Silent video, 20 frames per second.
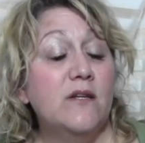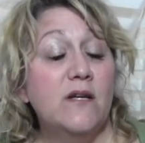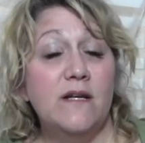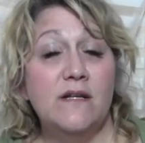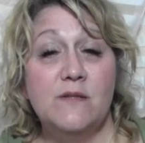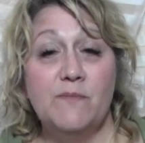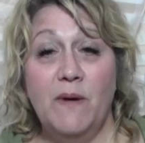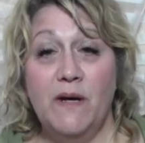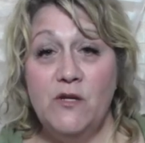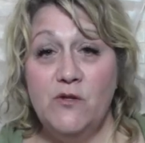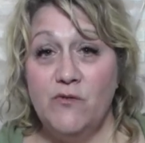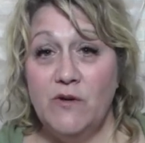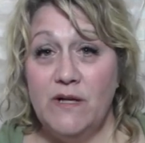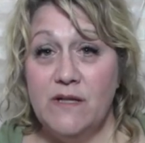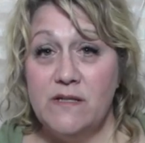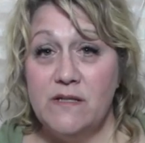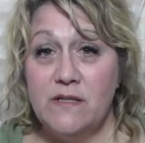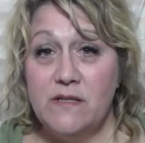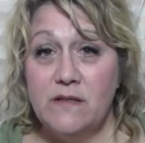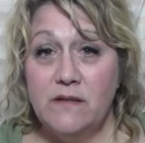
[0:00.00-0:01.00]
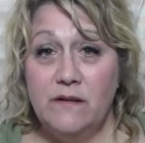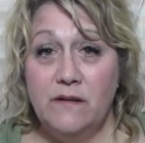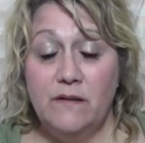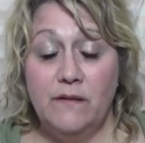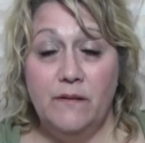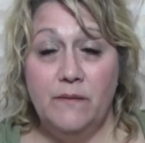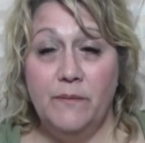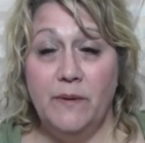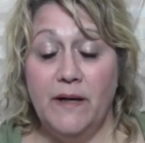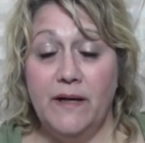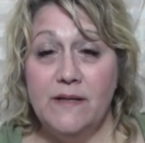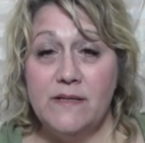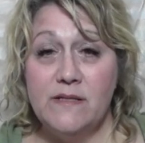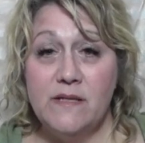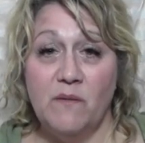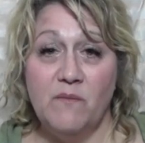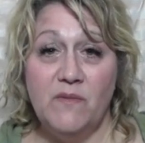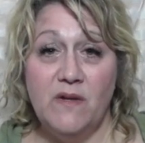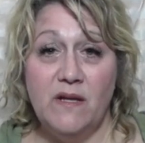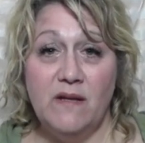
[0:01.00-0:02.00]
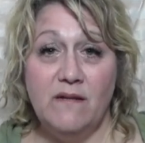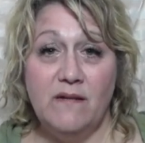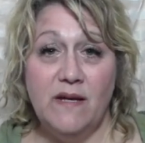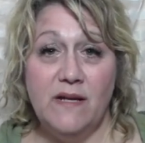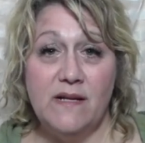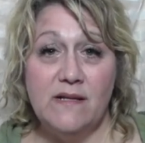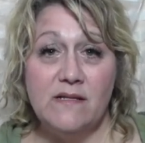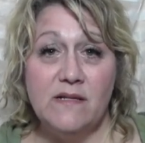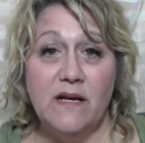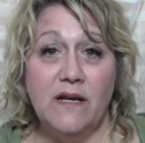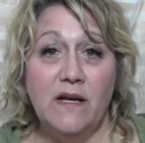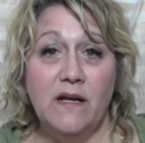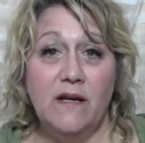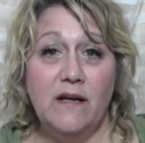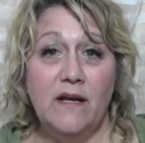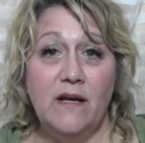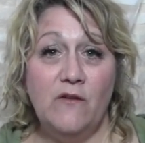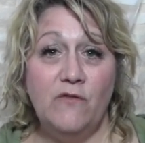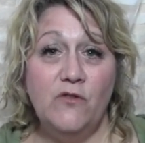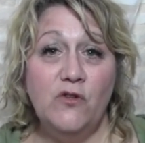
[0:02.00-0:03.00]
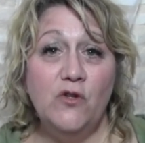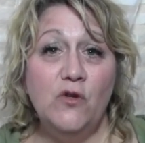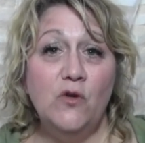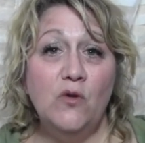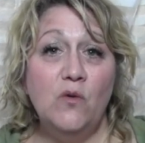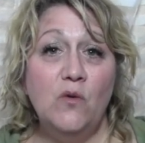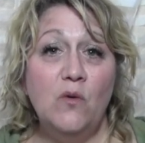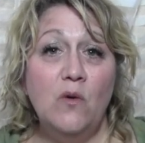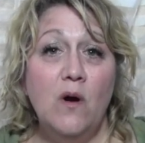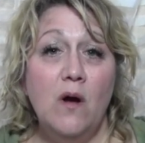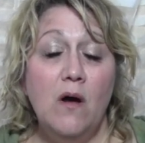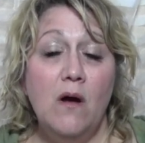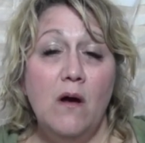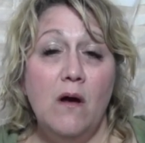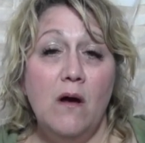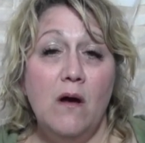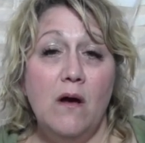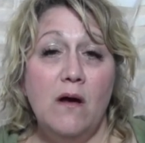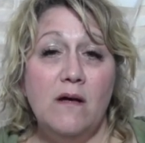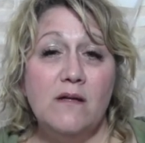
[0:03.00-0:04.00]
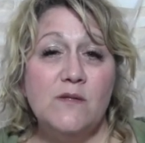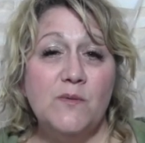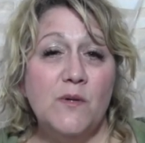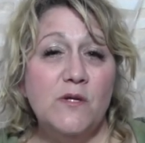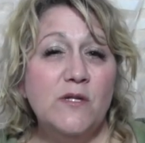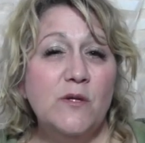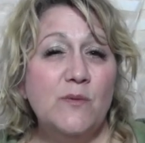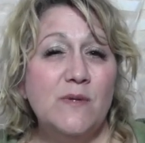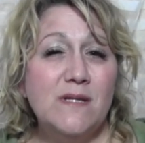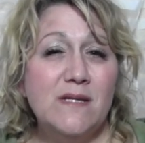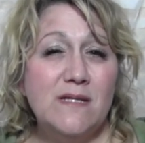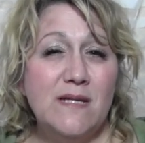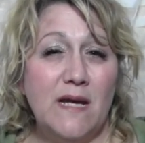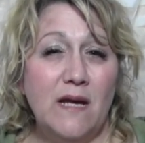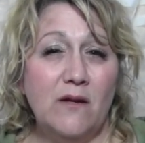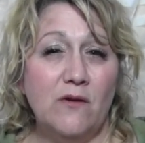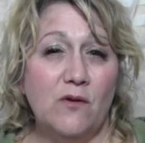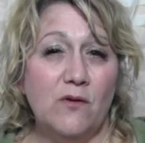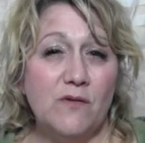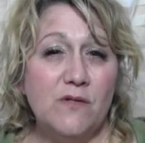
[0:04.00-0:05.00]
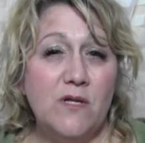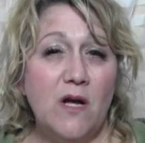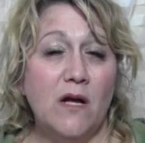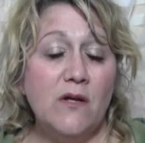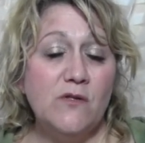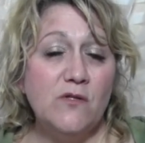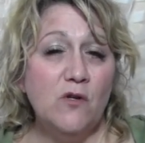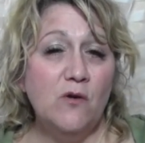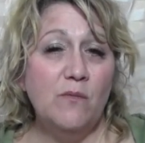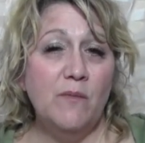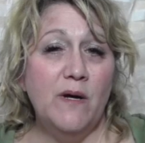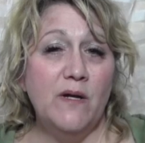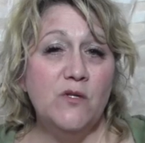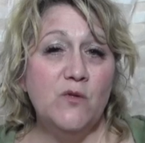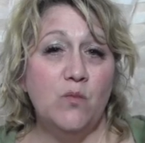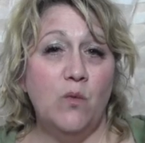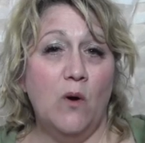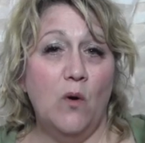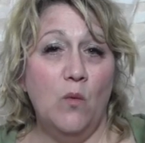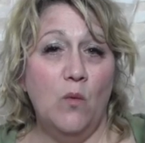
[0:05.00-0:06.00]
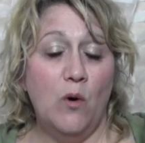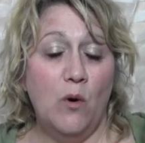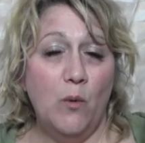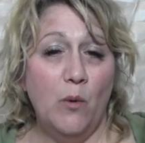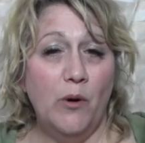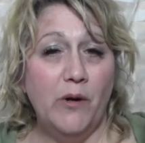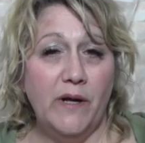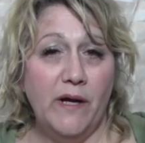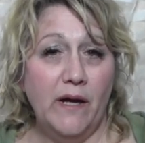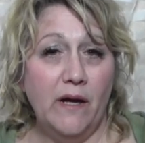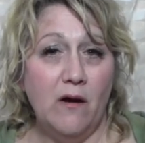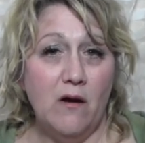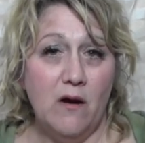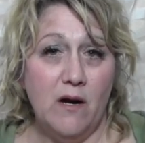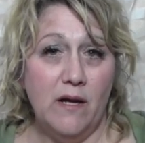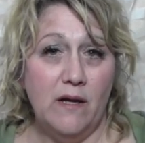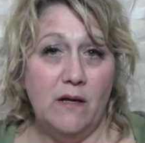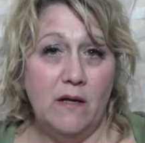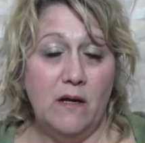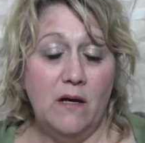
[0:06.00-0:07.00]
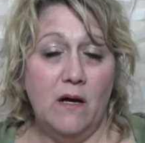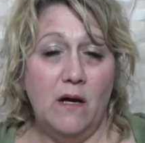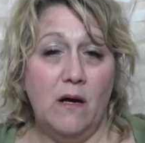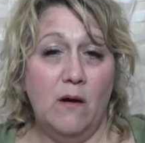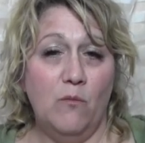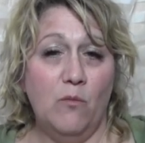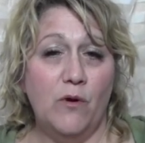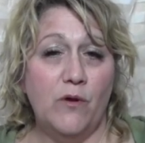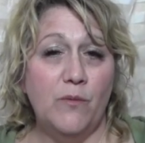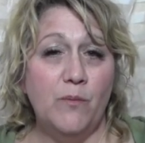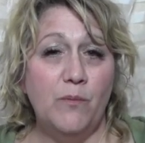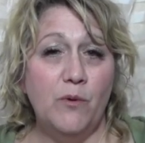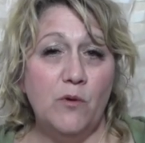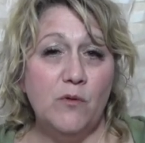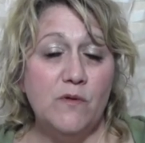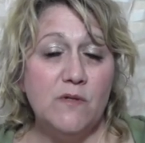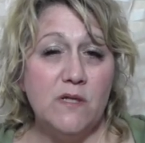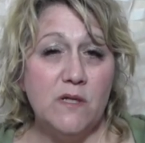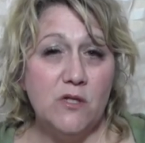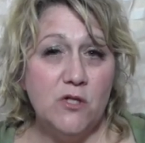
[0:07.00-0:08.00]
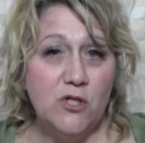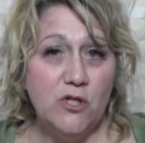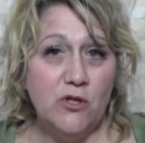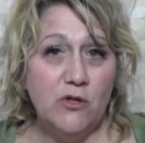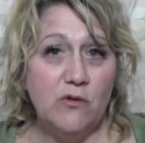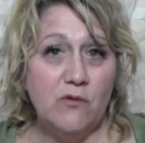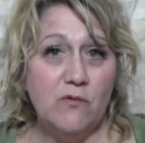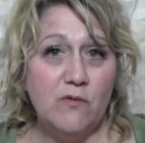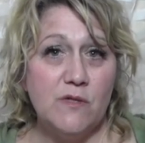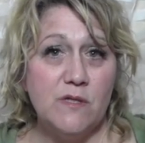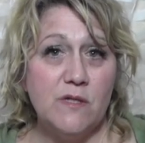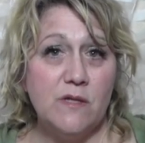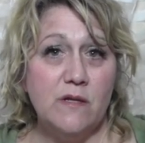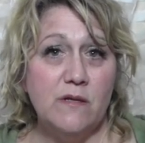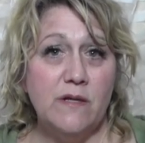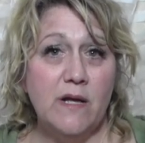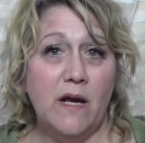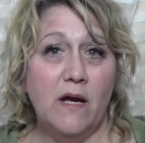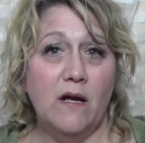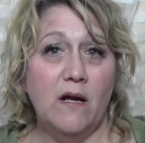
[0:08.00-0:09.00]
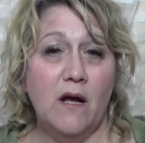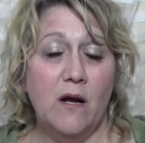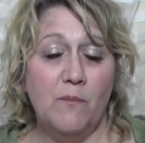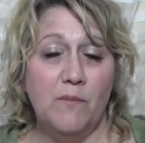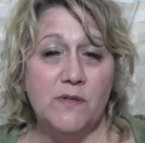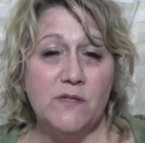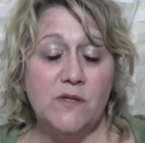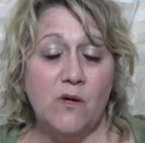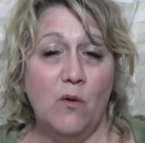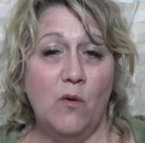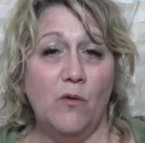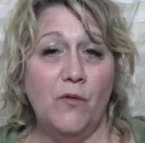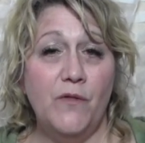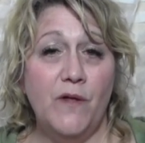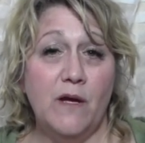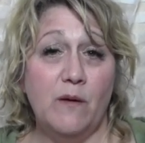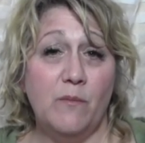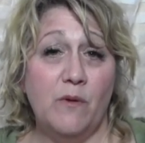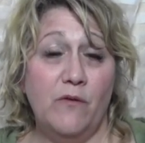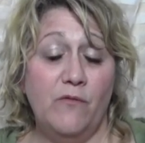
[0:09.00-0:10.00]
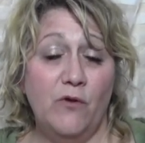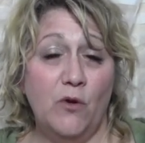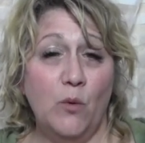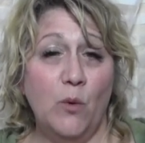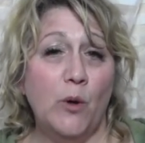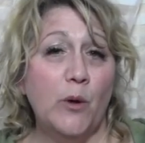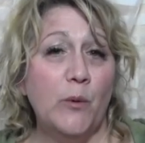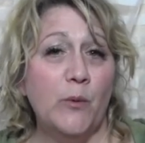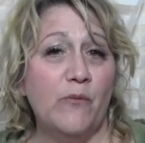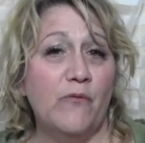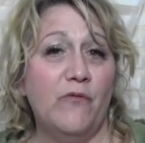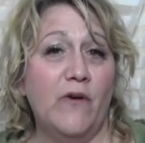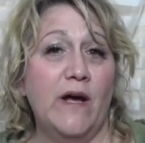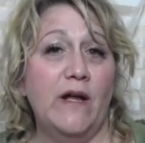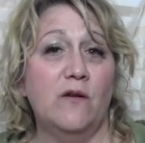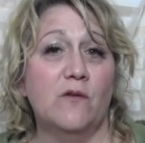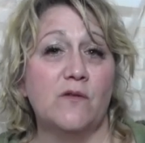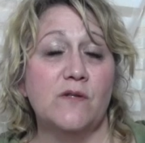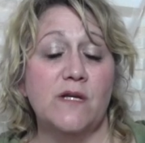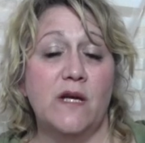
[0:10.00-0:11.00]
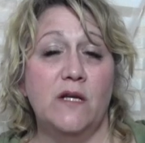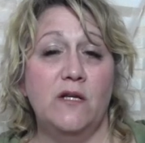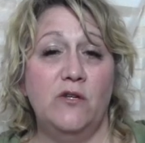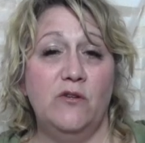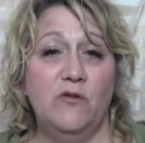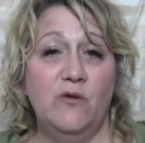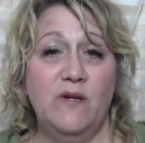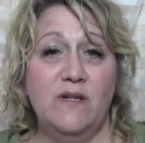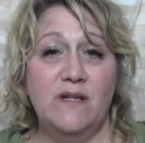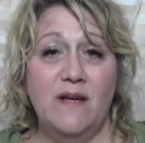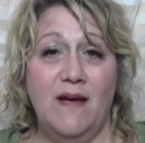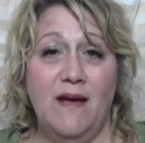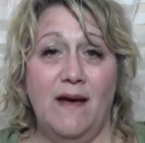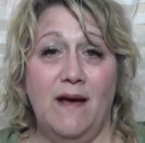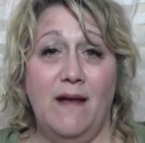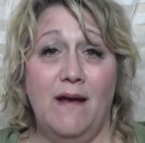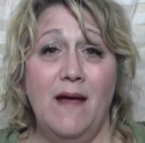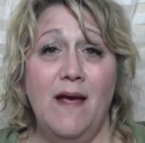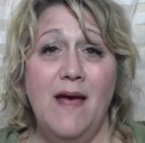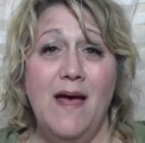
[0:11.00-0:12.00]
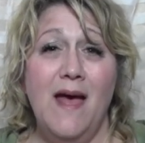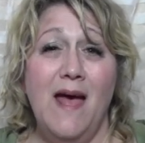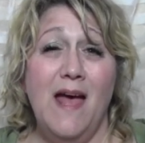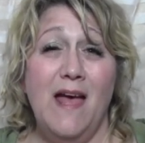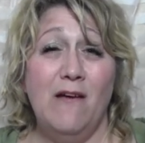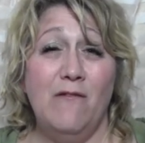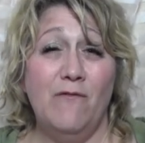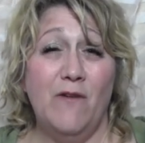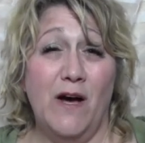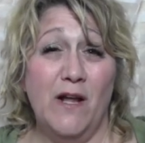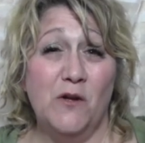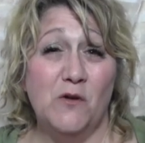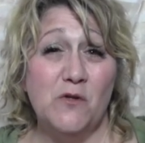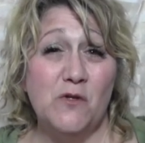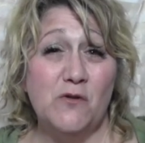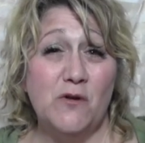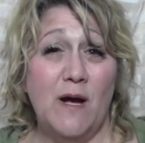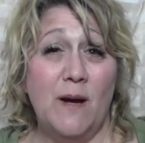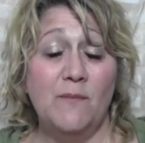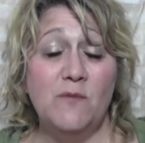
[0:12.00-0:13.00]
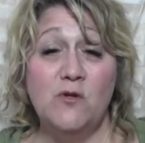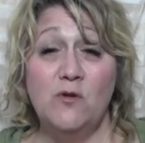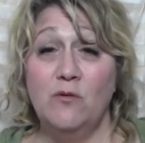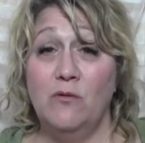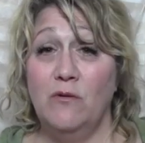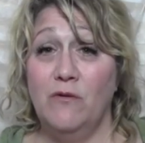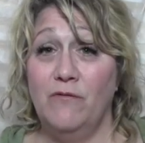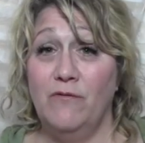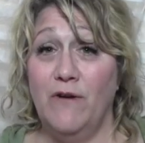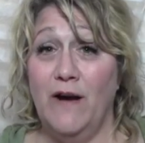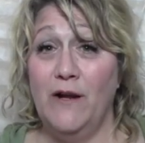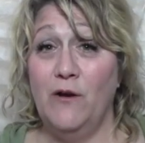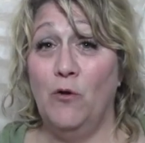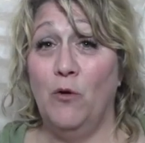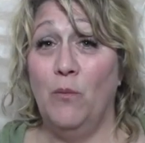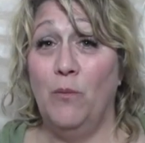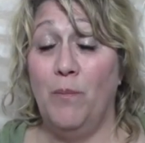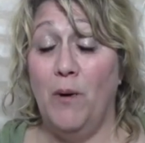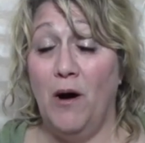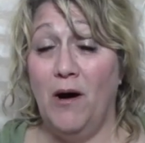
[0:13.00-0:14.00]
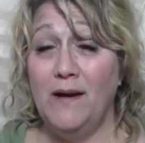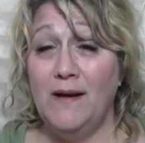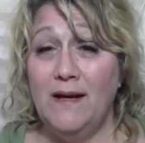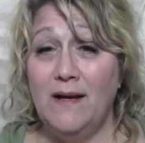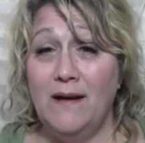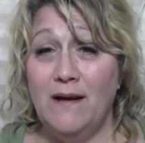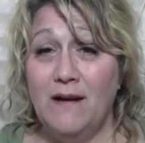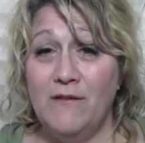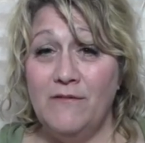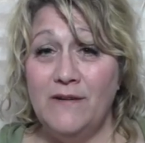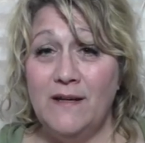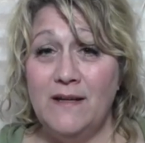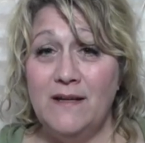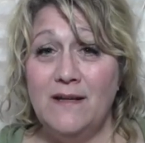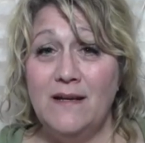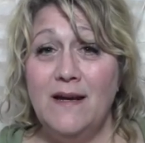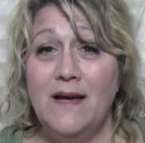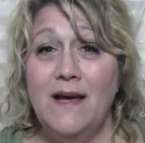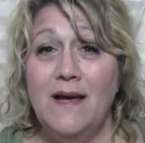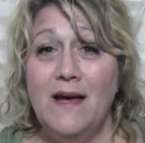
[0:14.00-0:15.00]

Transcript: it's by Dritz, but something that is gonna, if you, especially with sandals, not so much what we're working on with boots and shoes that encompass the whole thing, but if you're working with vinyls and you need to add a vinyl strap to a vinyl body of it,